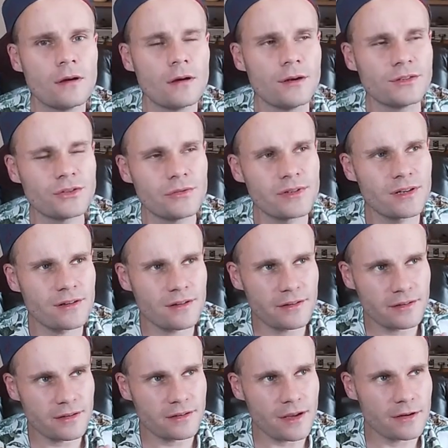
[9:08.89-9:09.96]
Also, another
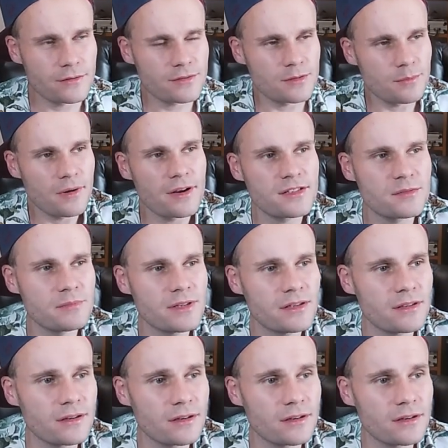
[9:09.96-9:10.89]
thing that kind of surprised me,